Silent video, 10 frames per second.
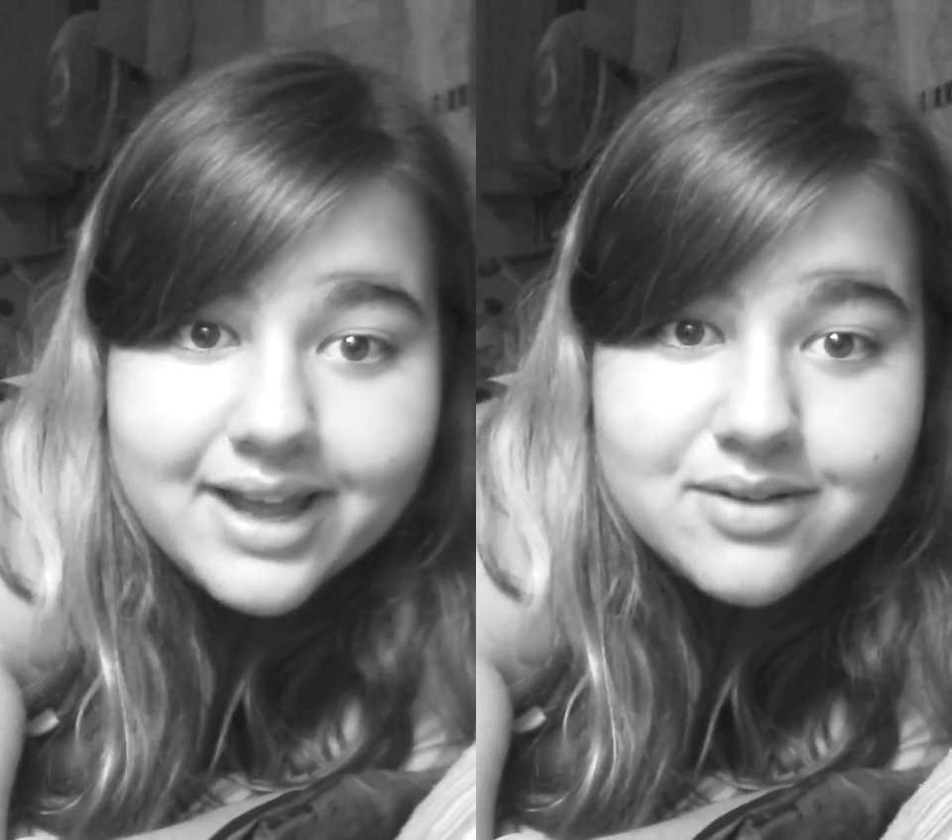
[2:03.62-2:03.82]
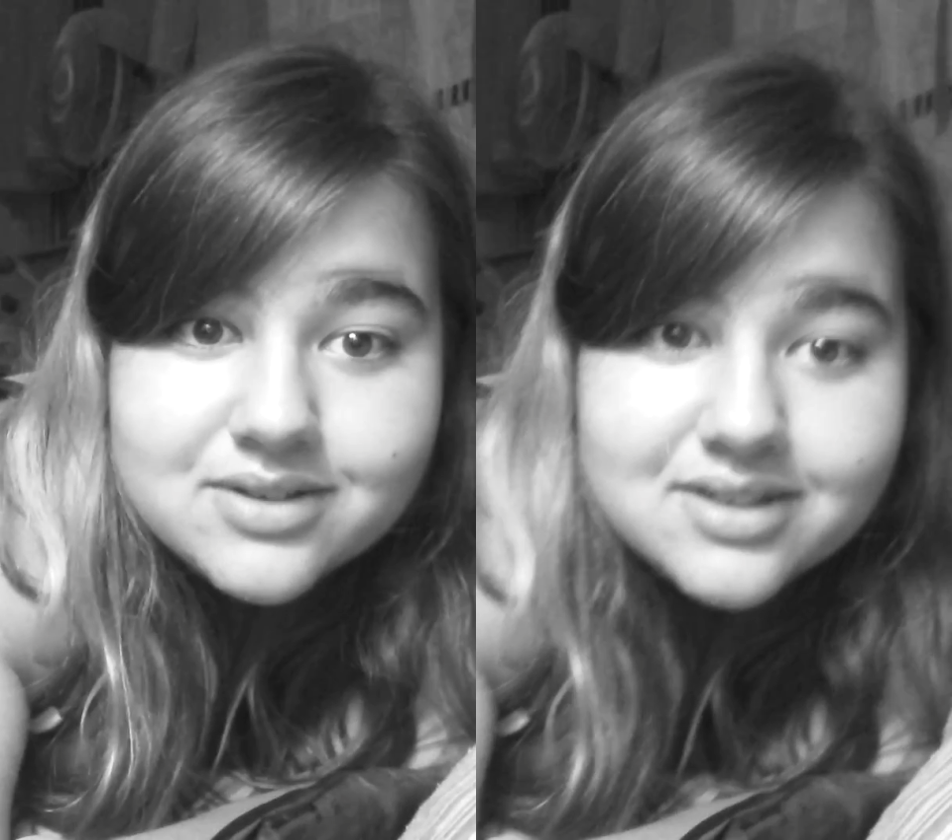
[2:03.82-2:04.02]

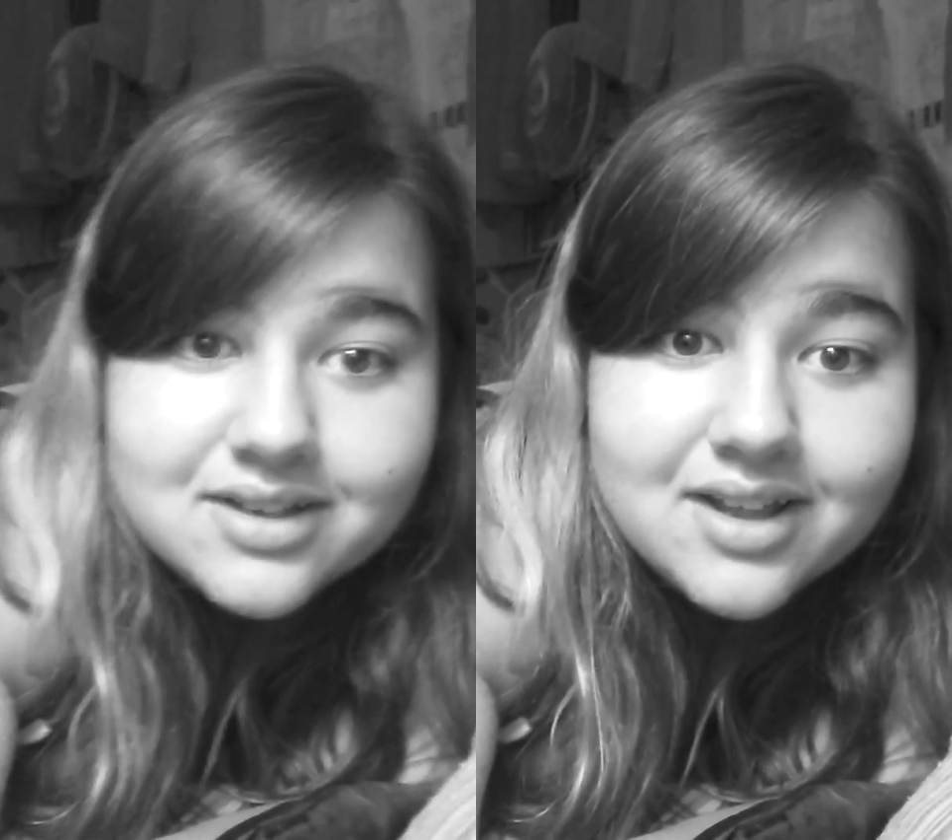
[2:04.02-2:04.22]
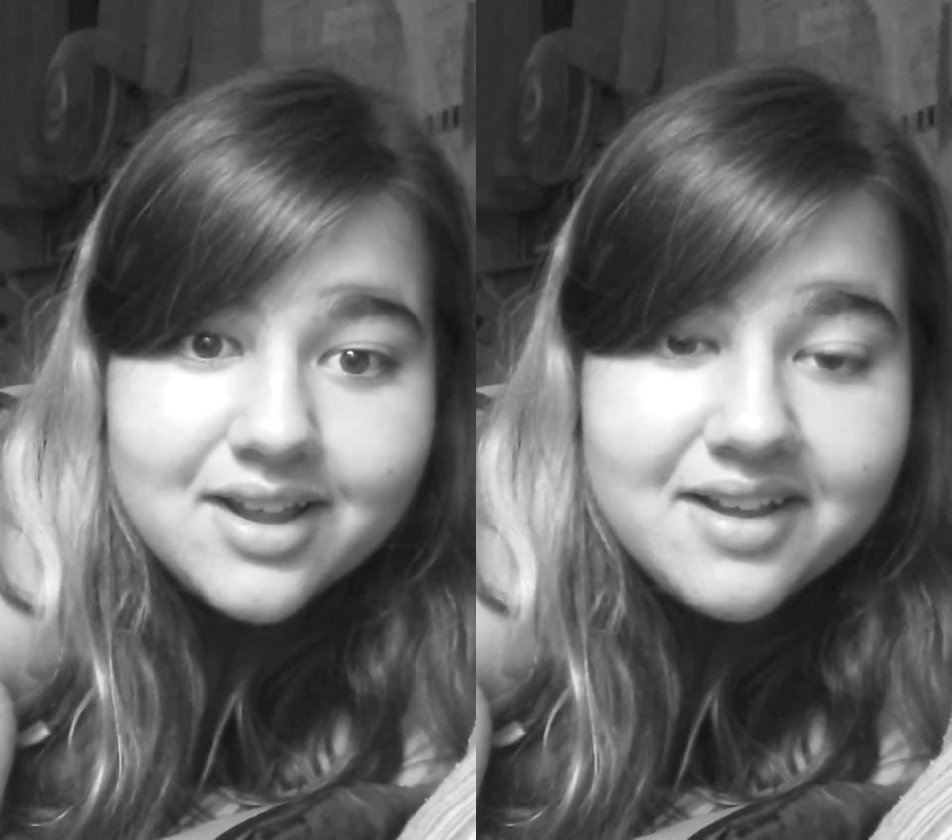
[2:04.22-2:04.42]
house.
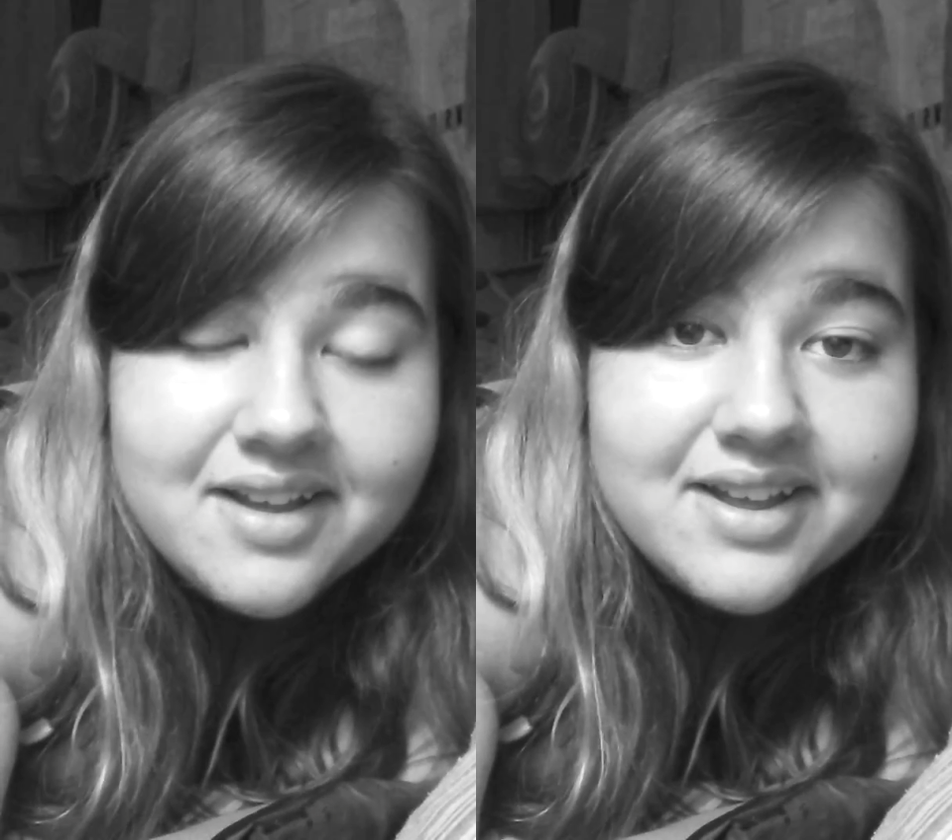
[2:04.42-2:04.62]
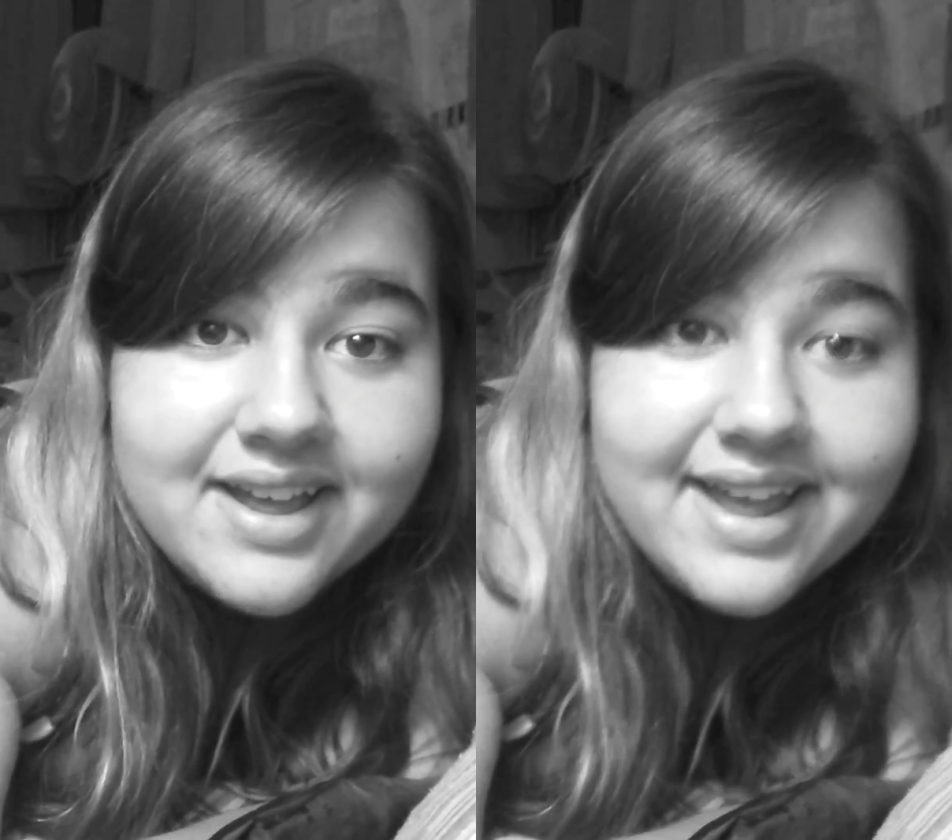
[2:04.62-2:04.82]

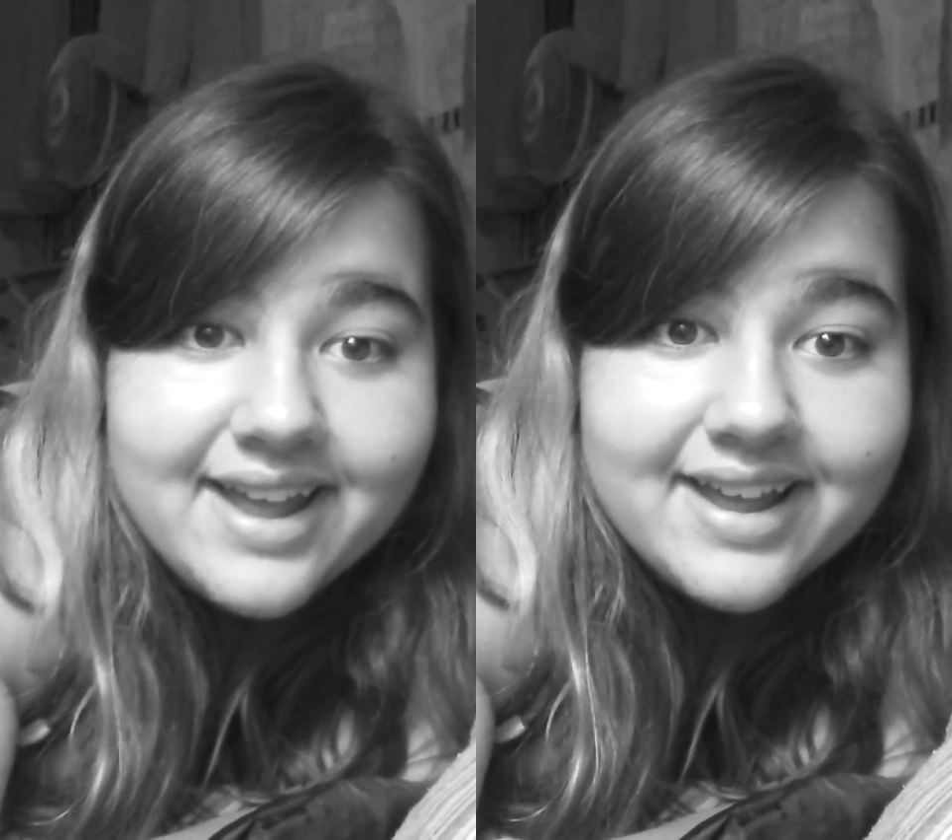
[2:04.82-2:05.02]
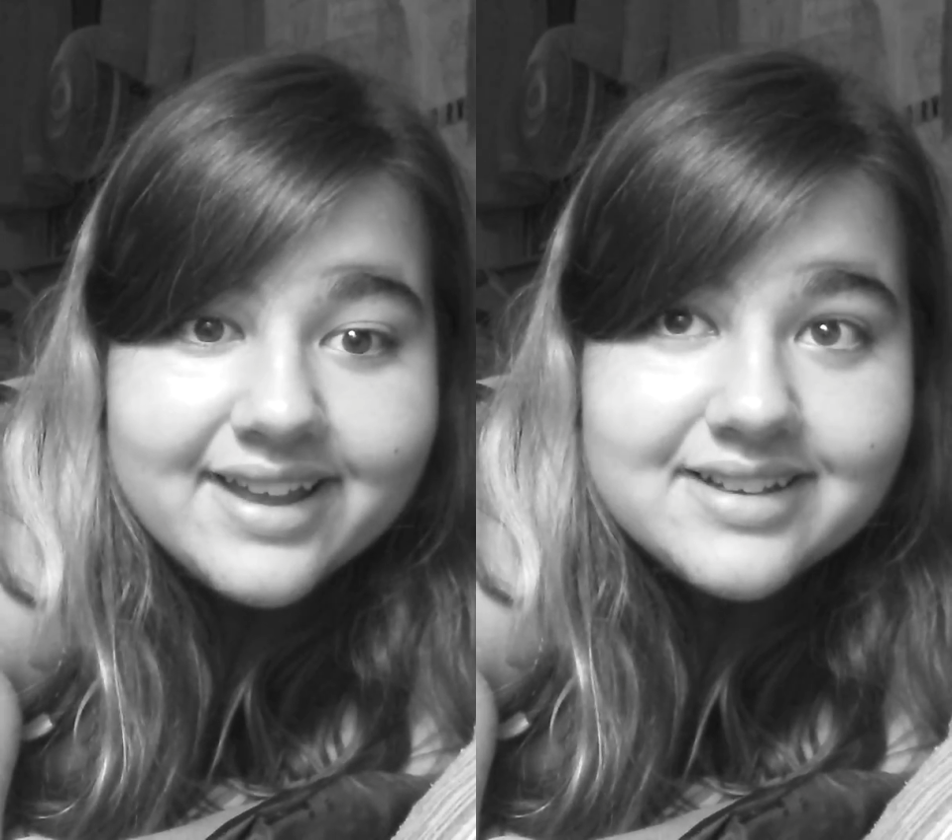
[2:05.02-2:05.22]

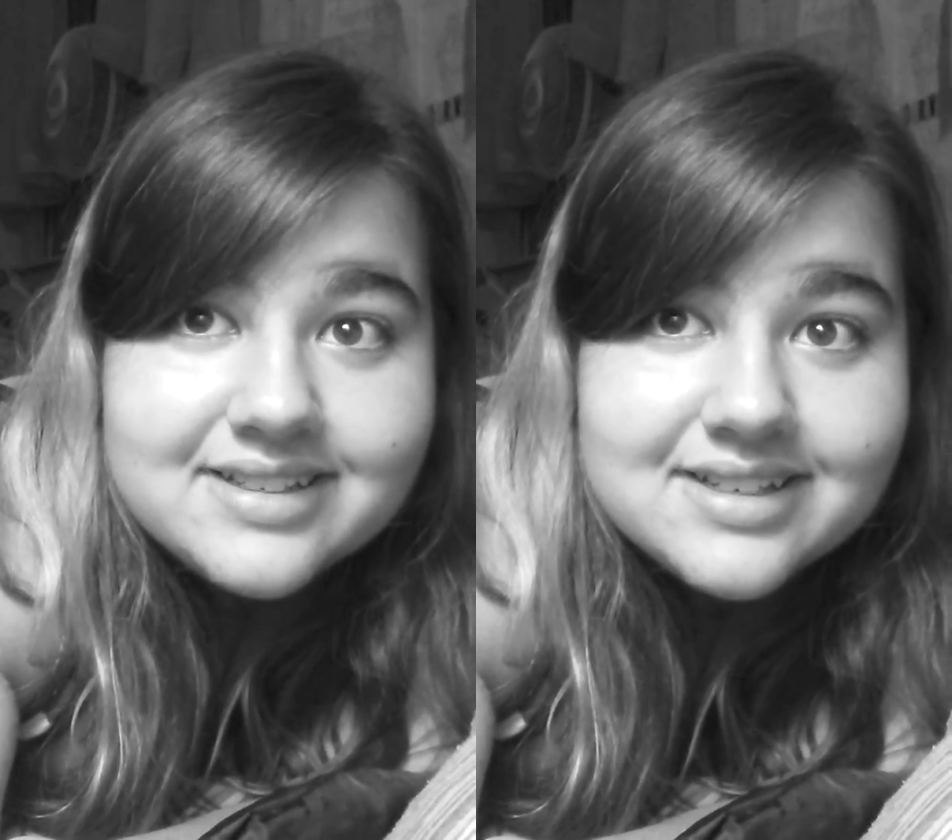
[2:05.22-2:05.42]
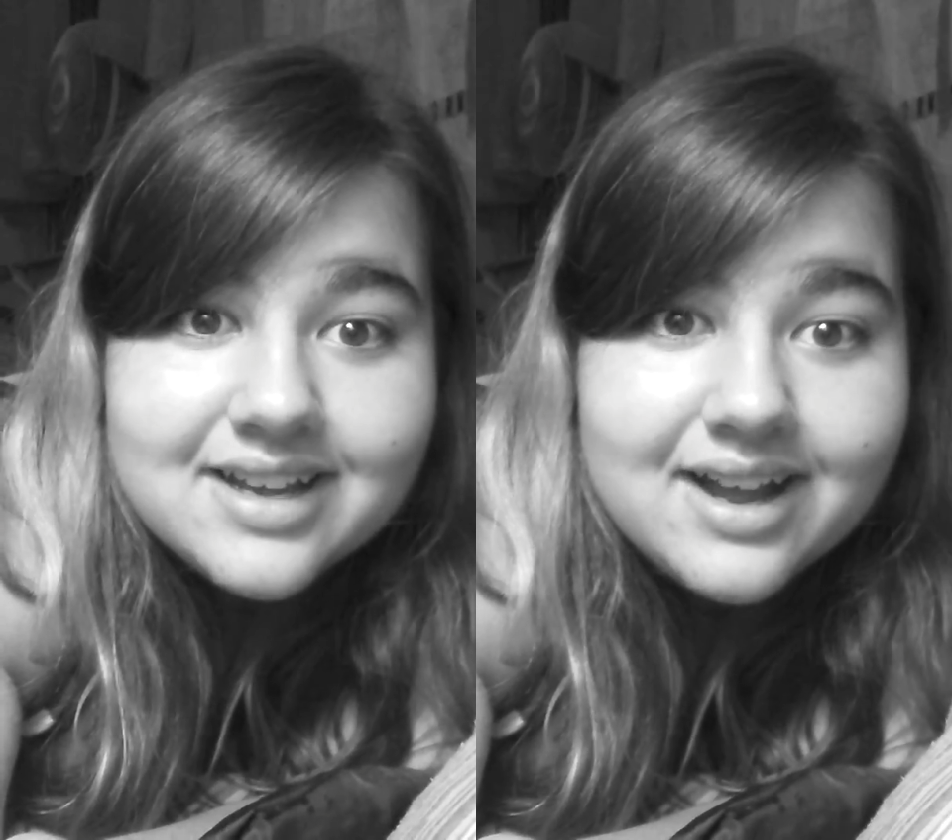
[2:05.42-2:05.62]
And